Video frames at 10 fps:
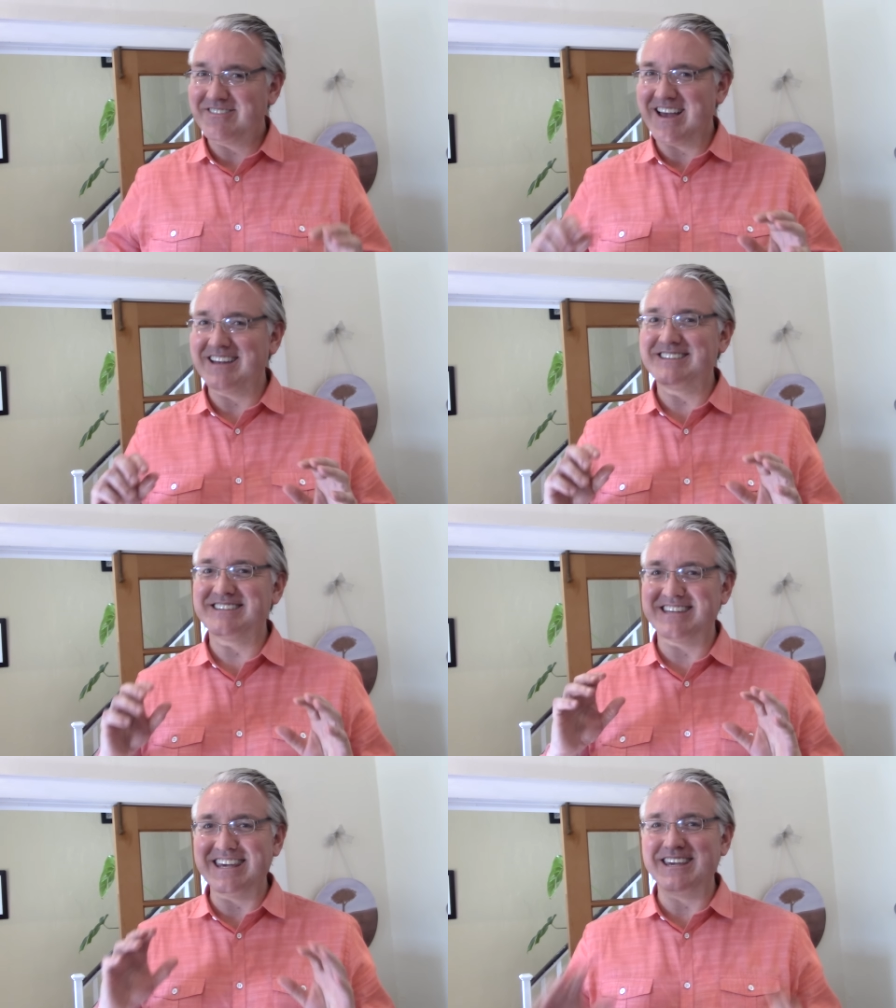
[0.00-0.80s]
I've got
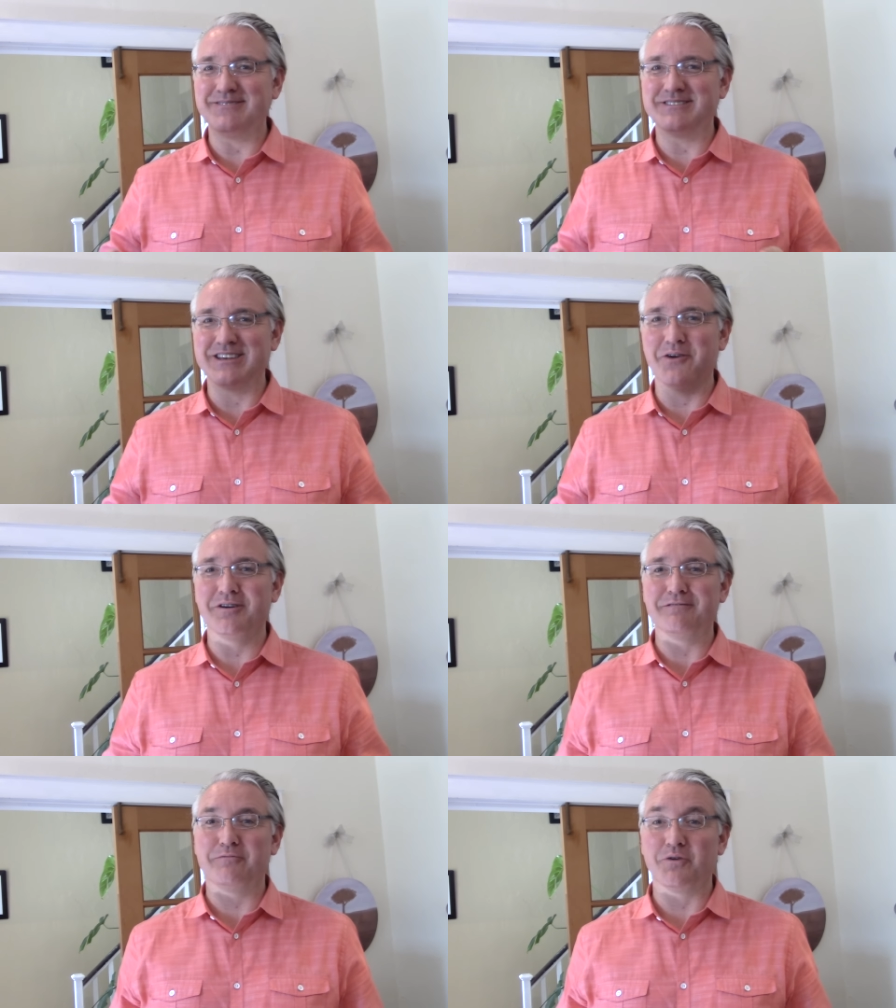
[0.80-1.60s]
schemes
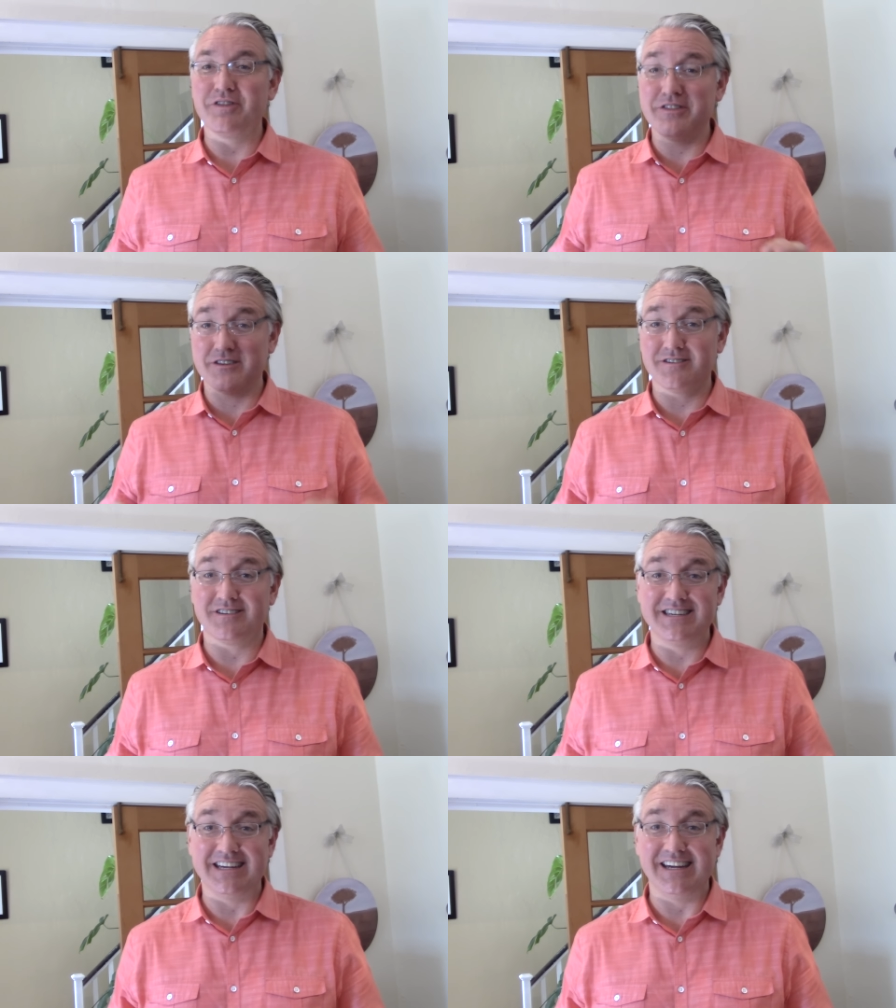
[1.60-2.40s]
going for
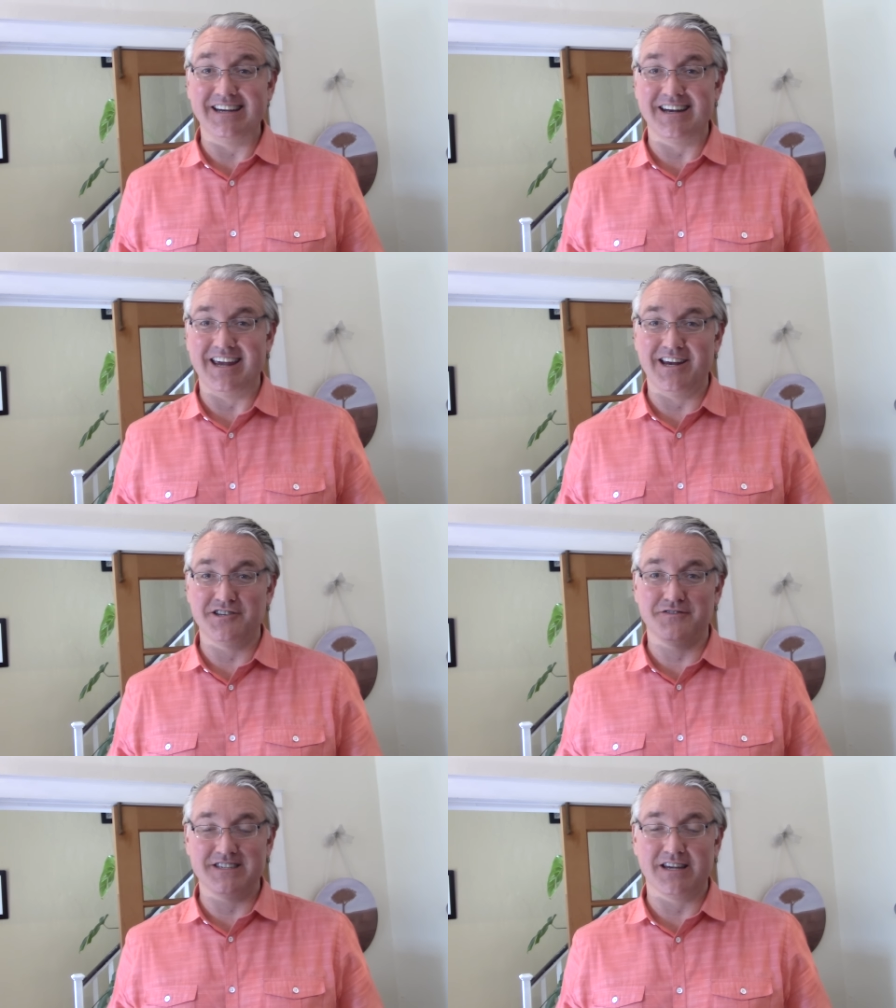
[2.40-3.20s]
13
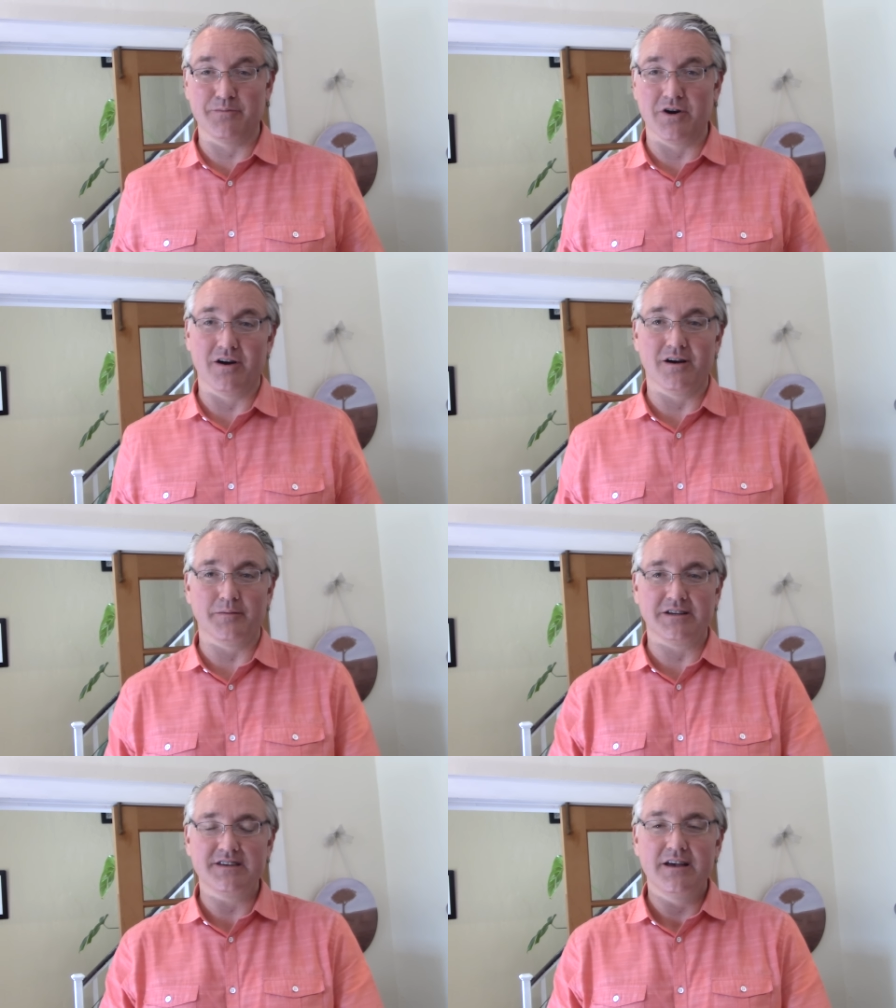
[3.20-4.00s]
Age of Sigmar
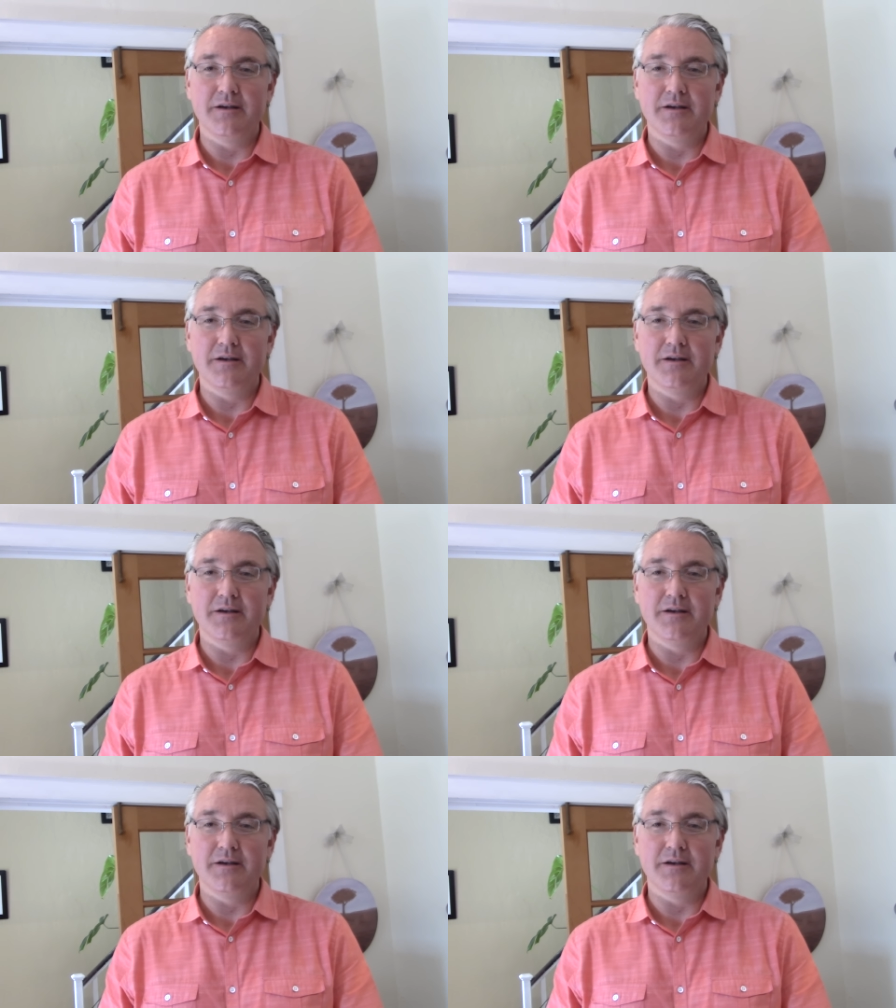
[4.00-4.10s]
armies.